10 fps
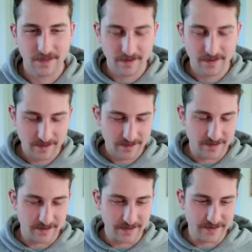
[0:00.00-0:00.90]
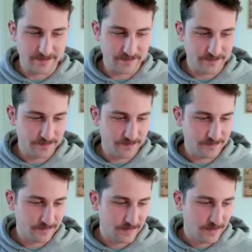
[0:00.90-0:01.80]
Yep.
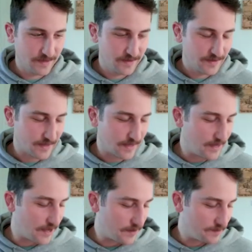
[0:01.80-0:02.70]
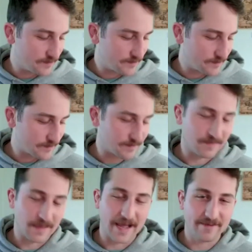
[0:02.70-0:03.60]
Um, I have
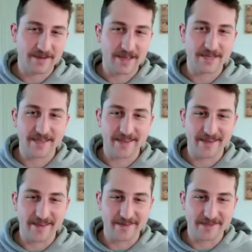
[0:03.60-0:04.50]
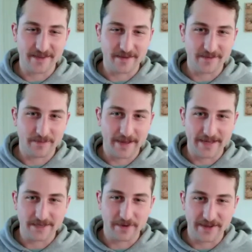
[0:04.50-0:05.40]
an idea to pass
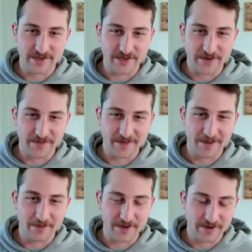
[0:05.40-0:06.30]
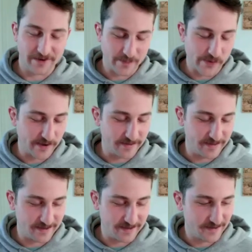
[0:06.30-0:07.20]
by Joe. I want your input on this.
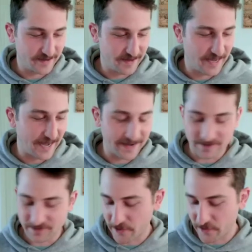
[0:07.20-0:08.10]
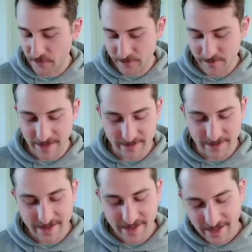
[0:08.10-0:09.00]
I, I don't right. know. Maybe
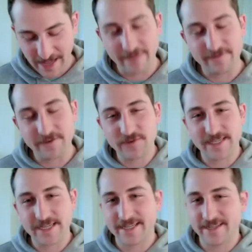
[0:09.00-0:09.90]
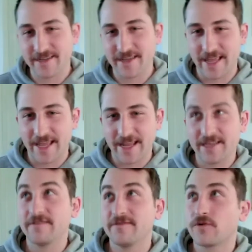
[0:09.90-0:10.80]
have you seen any of
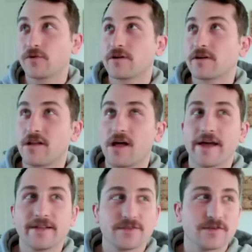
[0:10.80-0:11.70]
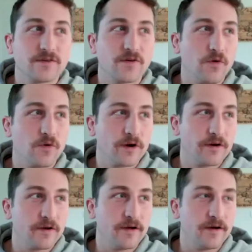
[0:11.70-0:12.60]
your clients or
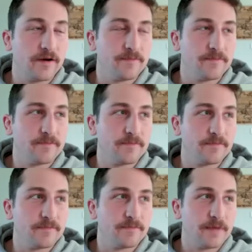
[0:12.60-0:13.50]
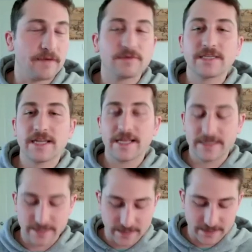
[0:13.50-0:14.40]
um have you seen any
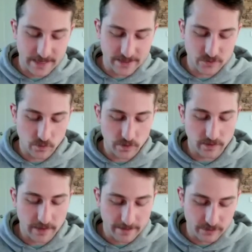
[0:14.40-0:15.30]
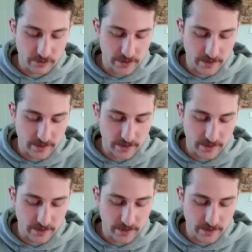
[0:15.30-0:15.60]
success with leveraging